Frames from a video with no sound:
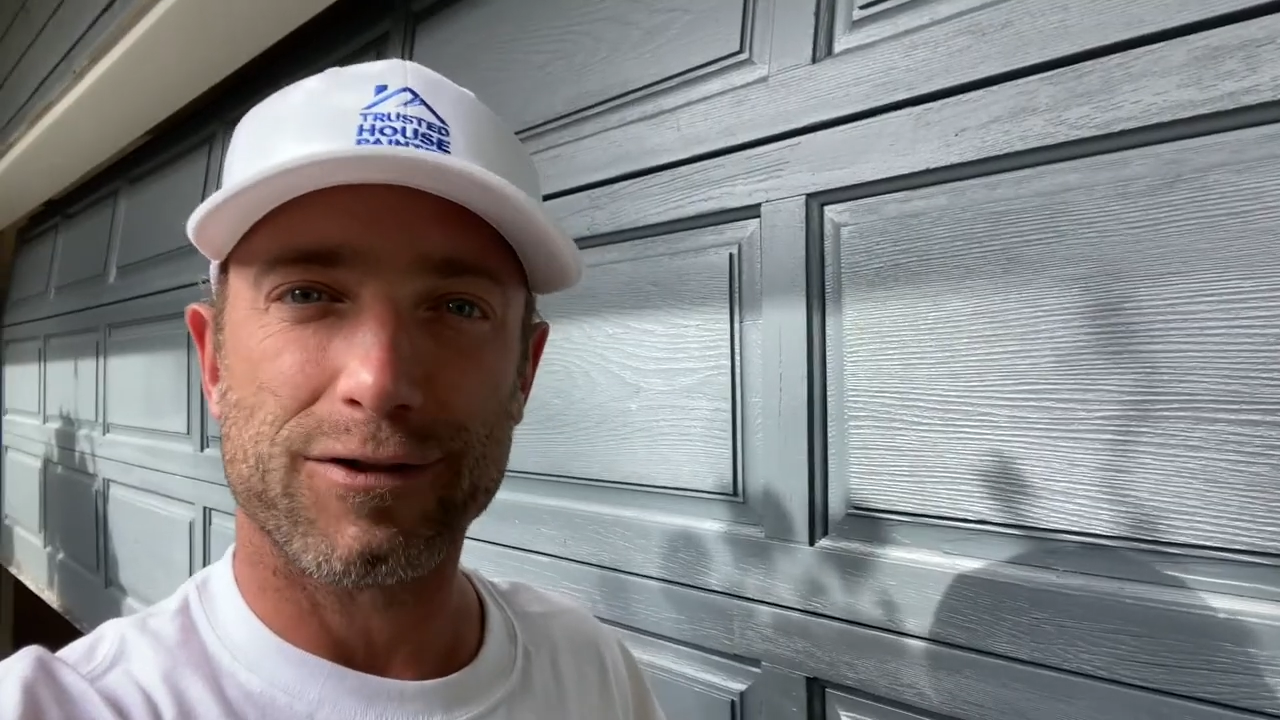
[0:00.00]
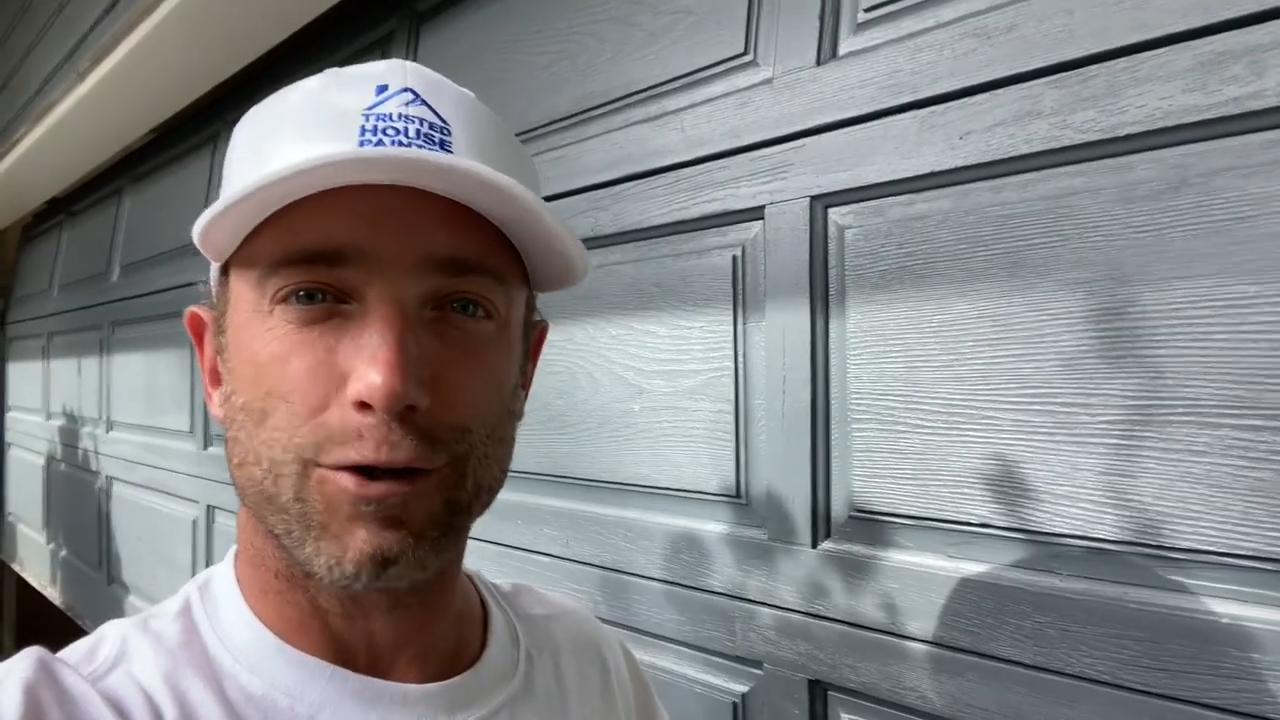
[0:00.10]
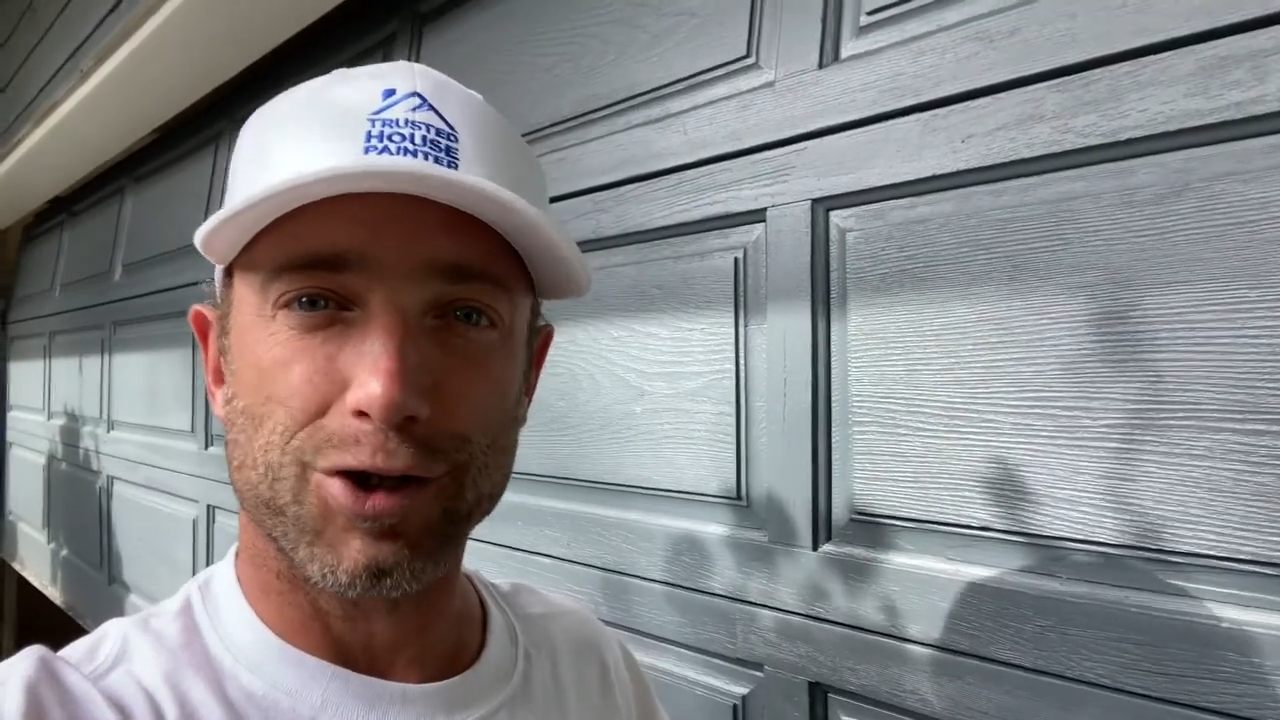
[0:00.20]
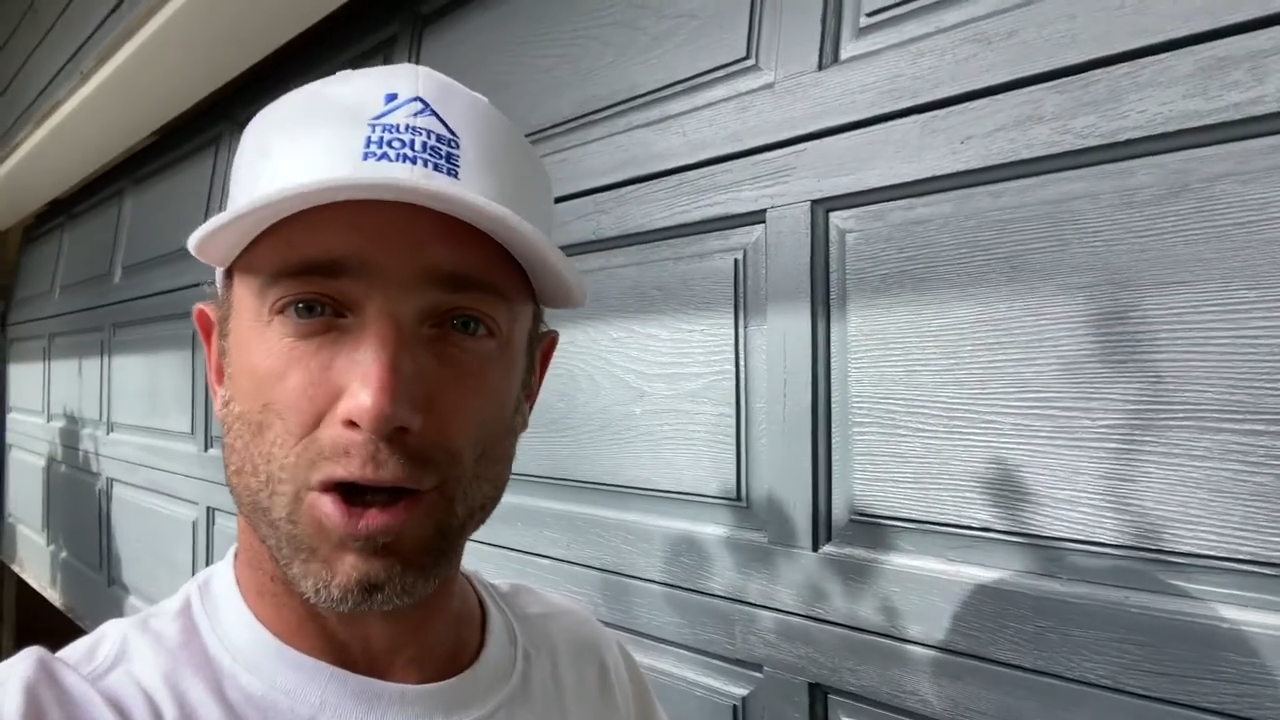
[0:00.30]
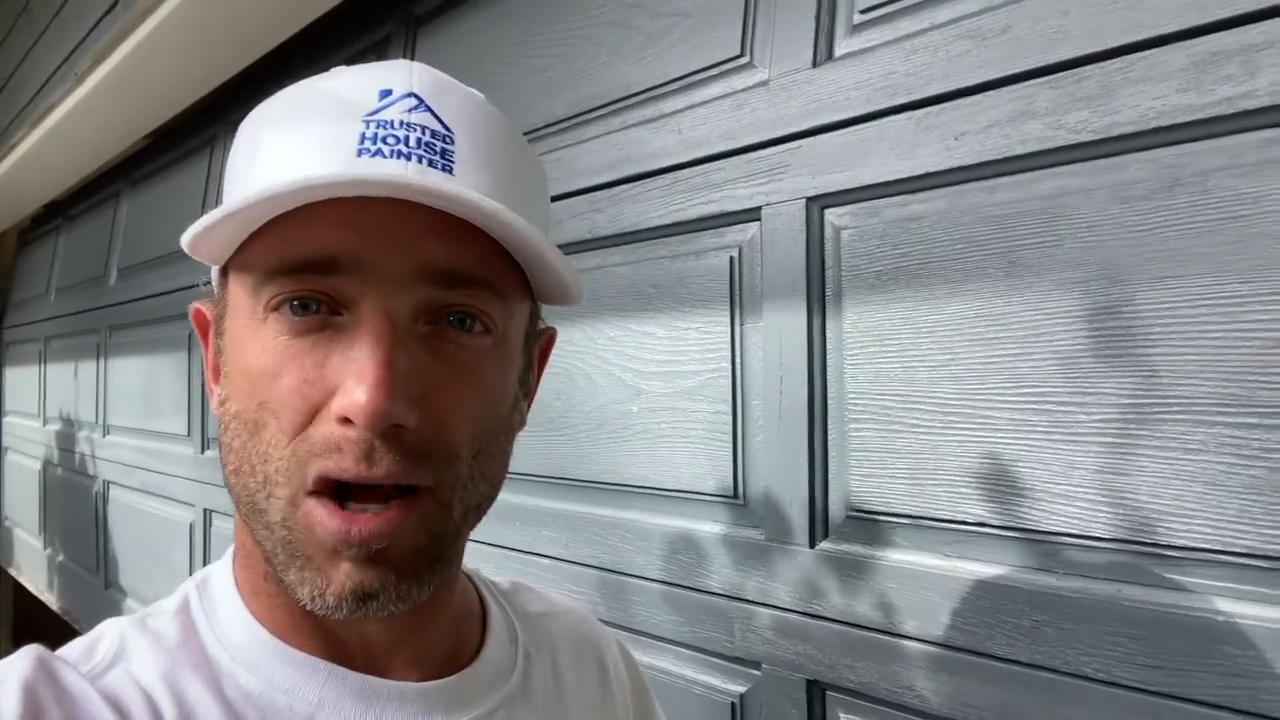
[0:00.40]

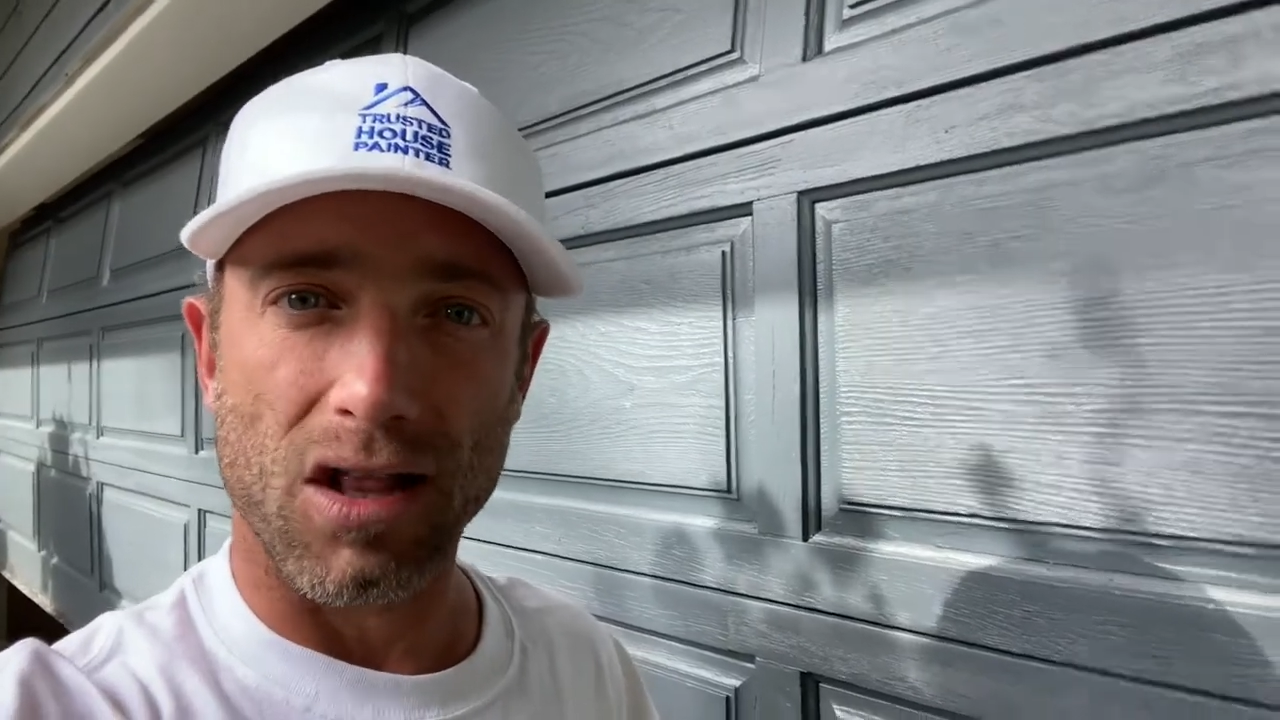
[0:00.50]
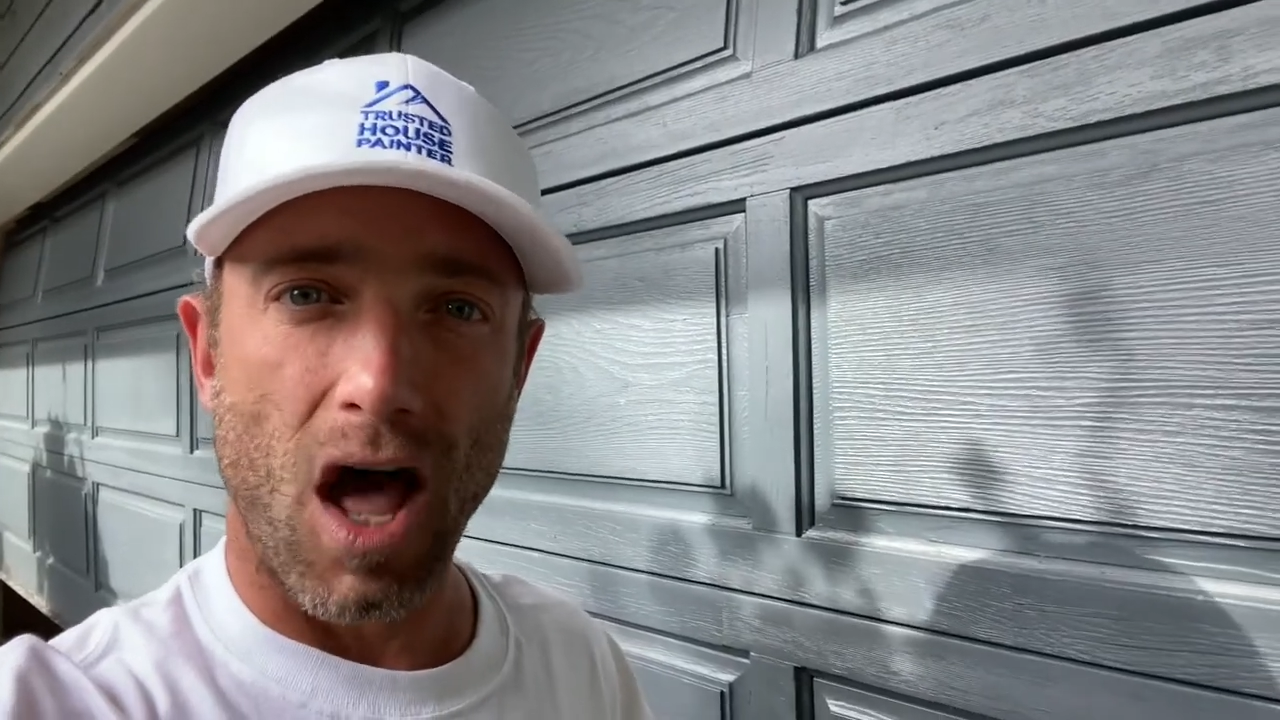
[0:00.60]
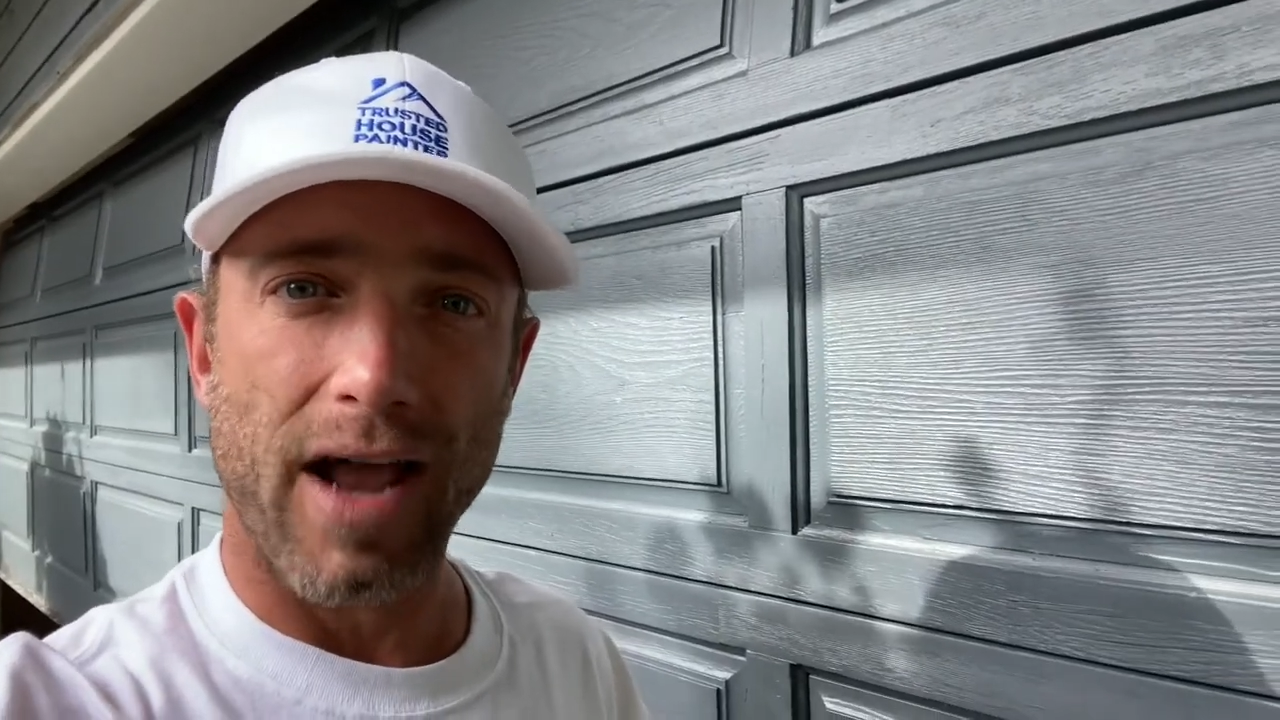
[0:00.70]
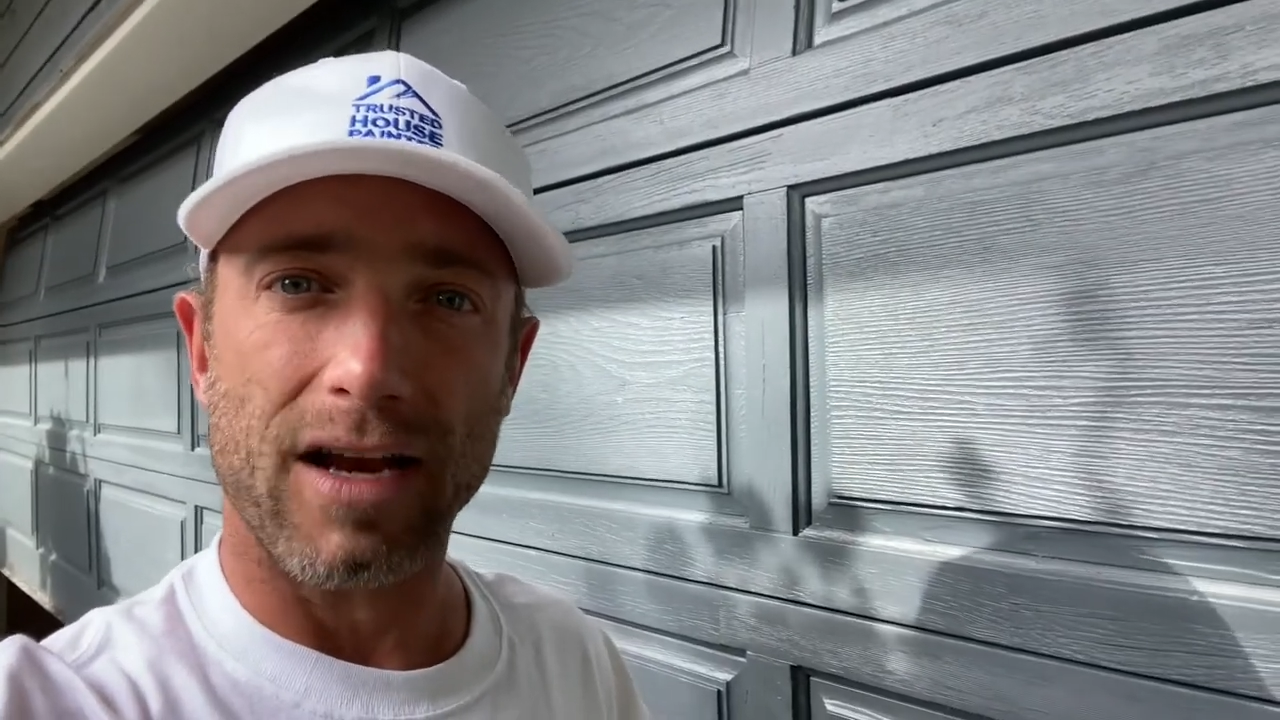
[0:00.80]
searching online